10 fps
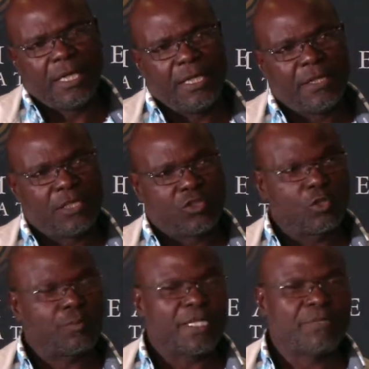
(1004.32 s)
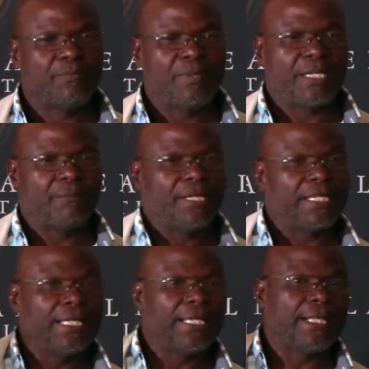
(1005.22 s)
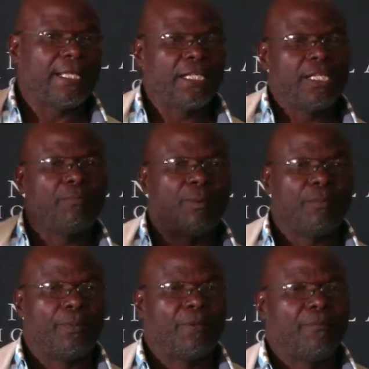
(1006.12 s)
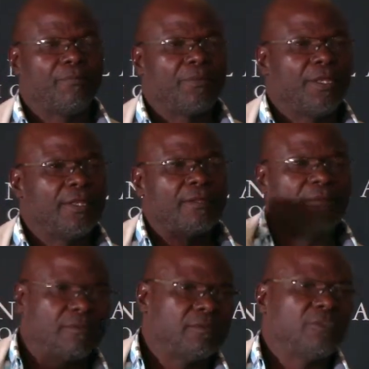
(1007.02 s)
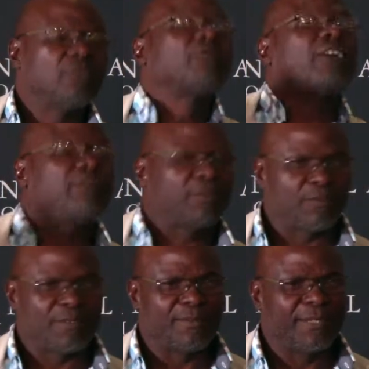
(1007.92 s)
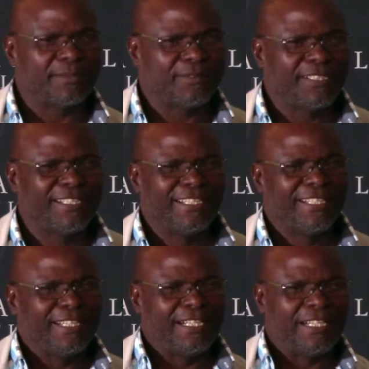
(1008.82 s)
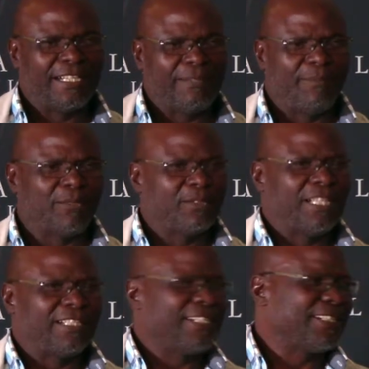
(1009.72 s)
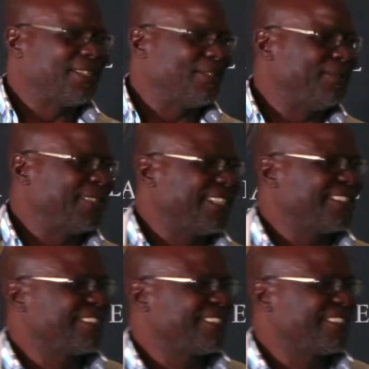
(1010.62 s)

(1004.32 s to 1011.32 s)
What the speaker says: In the Zolpans back area in Limpopo, not far from Zimbabwe, about 100 kilometers,